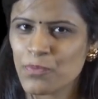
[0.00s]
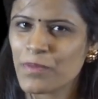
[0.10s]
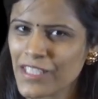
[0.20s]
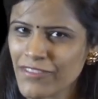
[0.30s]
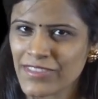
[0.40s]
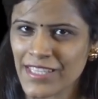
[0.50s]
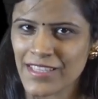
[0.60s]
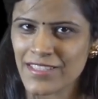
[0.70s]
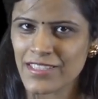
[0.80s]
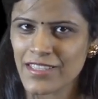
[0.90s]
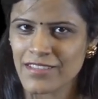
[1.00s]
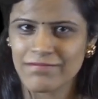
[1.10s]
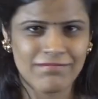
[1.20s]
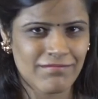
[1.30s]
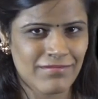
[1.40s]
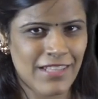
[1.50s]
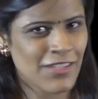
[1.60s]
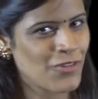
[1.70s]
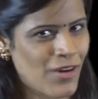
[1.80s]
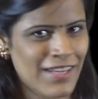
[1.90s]
to believe things
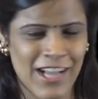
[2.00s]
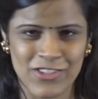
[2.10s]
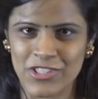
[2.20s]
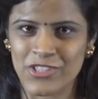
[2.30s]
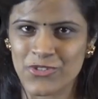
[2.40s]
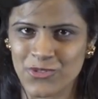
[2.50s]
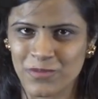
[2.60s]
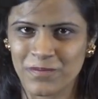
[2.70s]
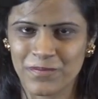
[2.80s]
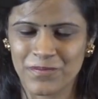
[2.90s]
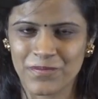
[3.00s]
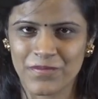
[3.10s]
that are not actually true.